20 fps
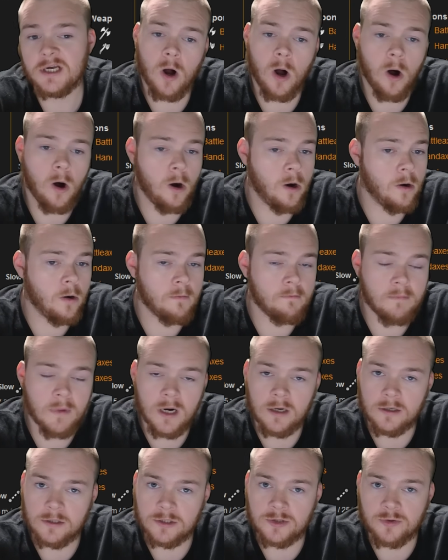all
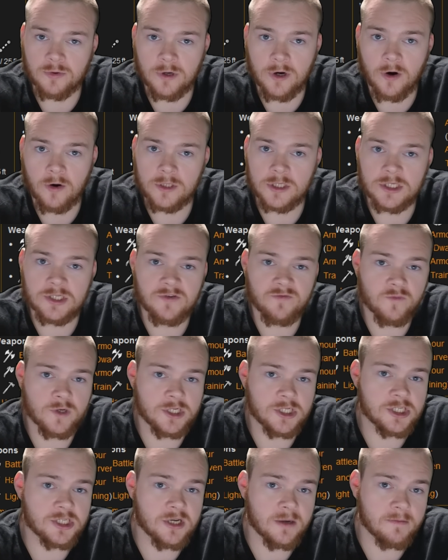monks, regardless of
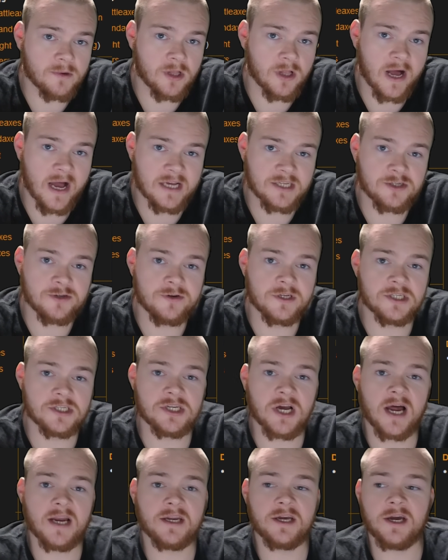which subclass you
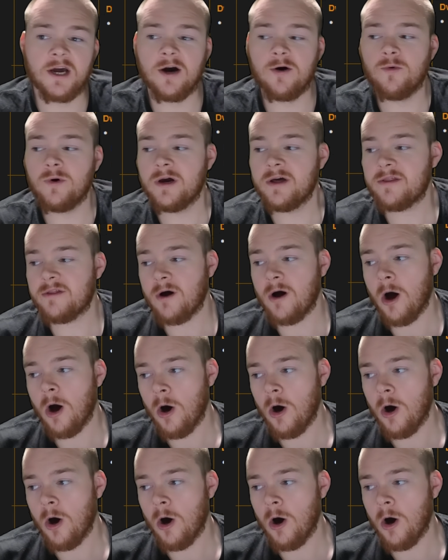decide to go with,